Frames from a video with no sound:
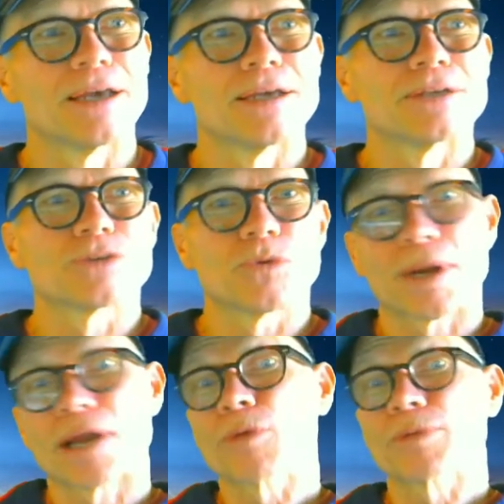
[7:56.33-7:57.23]
So what
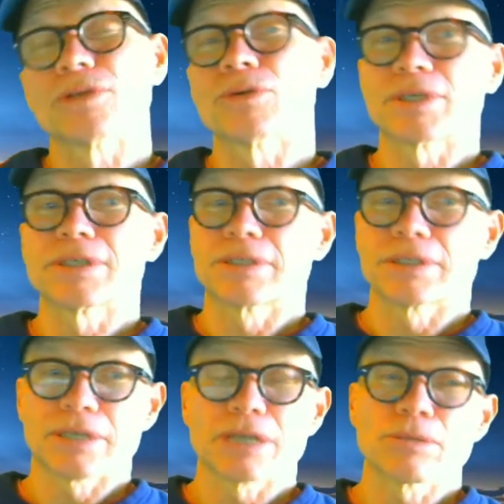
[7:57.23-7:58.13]
I hope to do with these
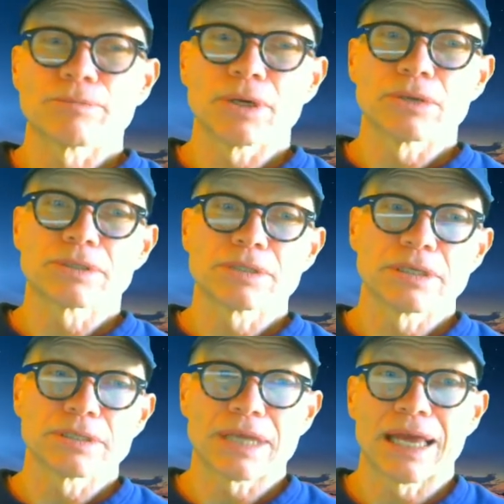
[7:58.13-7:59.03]
discussion posts
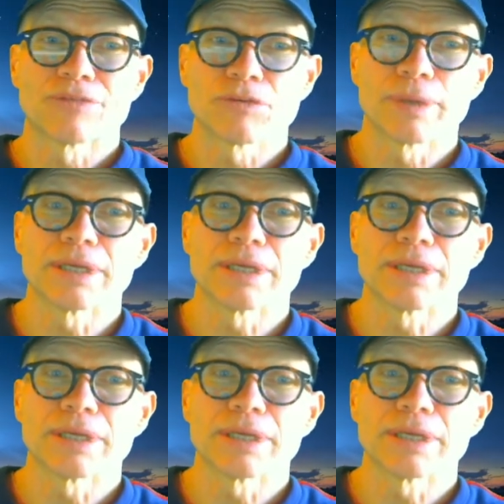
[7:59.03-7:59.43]
is to have everybody